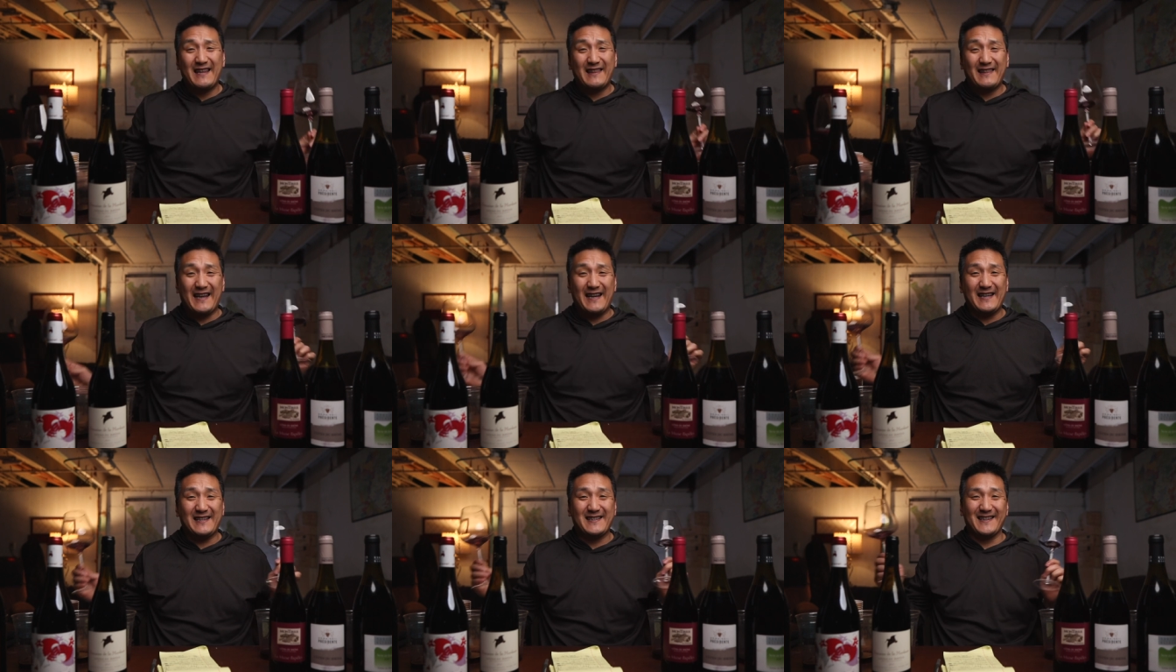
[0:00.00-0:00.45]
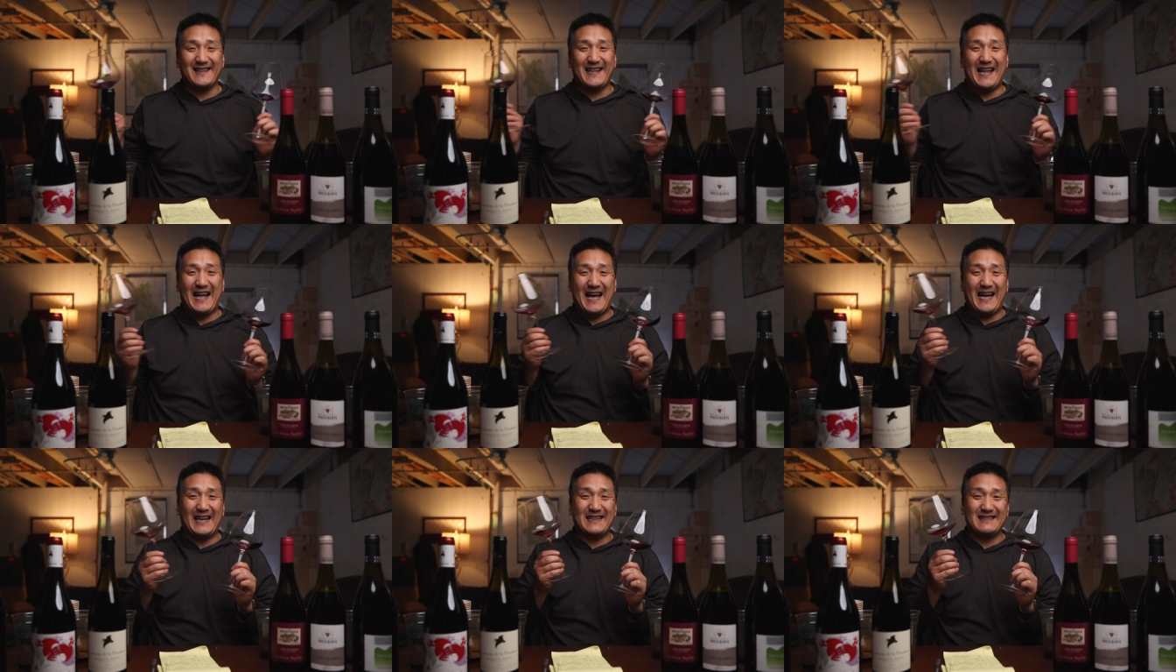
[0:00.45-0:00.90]
Thanks a
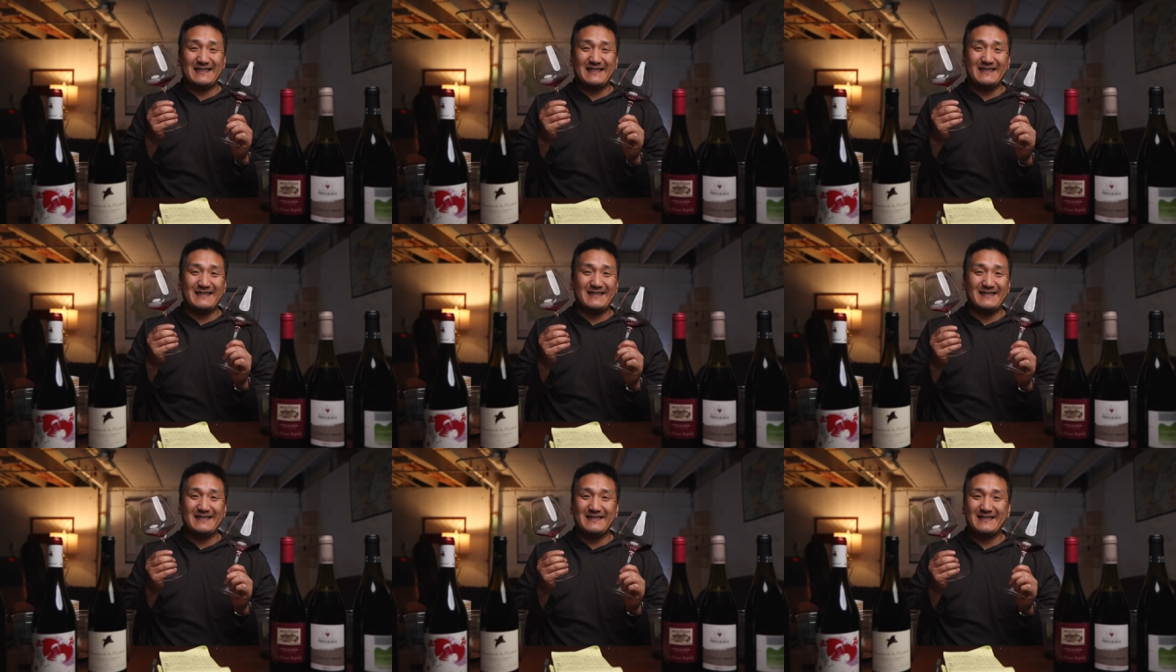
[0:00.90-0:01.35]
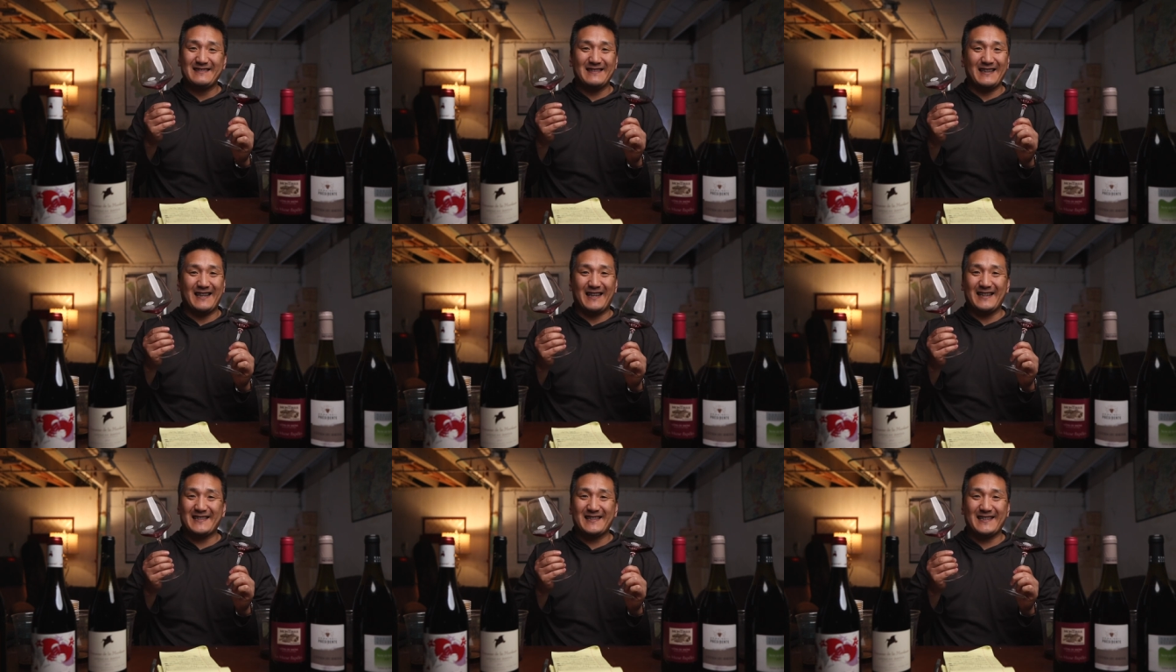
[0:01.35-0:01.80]
lot.
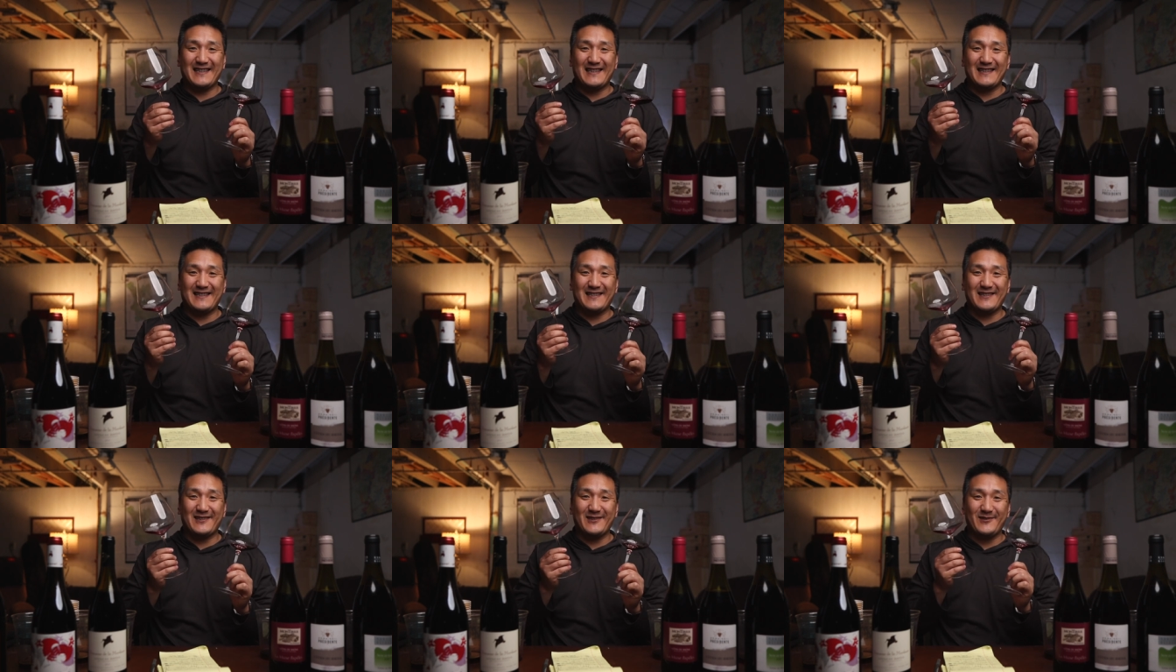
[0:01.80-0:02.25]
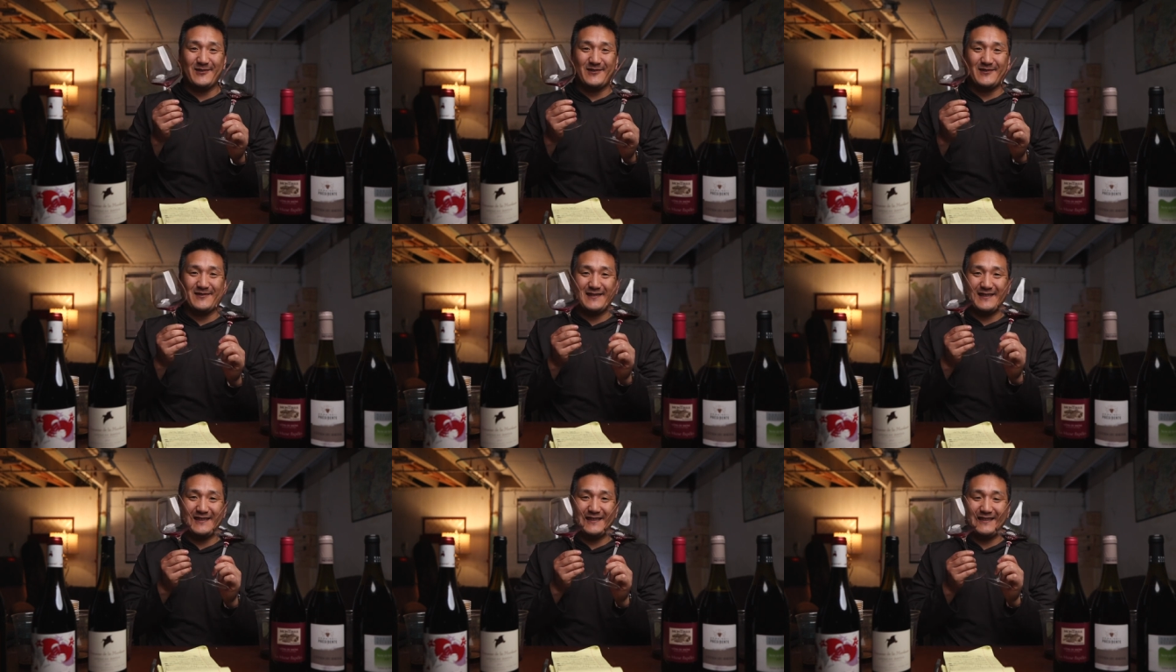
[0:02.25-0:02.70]
I'll see you
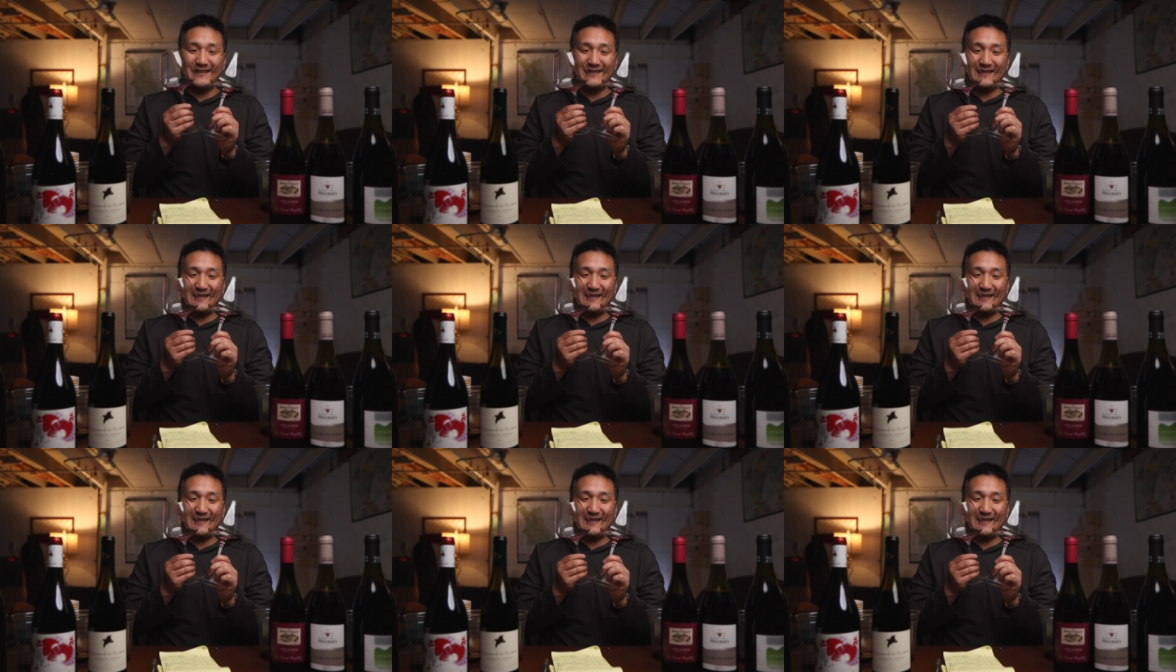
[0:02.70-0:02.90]
soon.